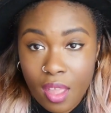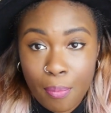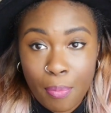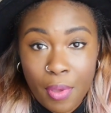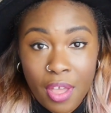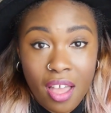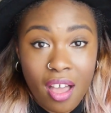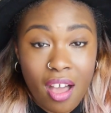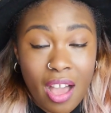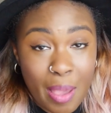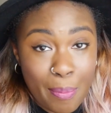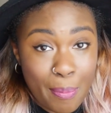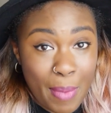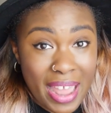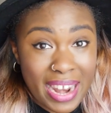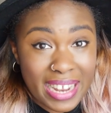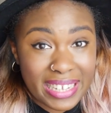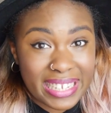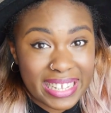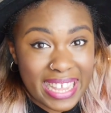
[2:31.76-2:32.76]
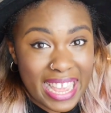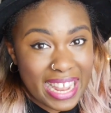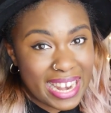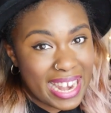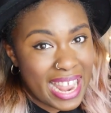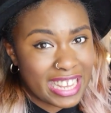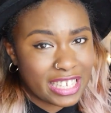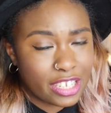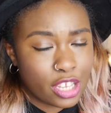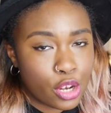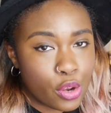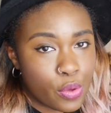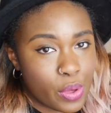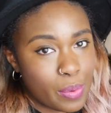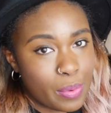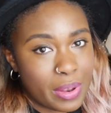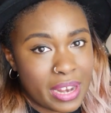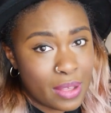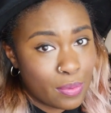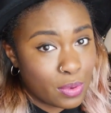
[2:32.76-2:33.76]
But I managed to get next to
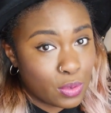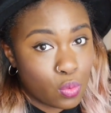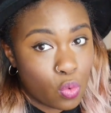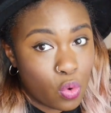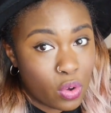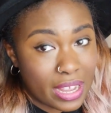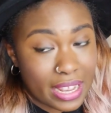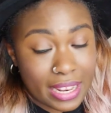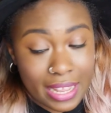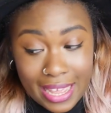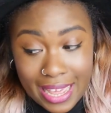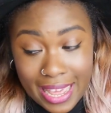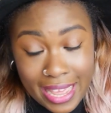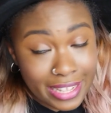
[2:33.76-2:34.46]
Louis when he was walking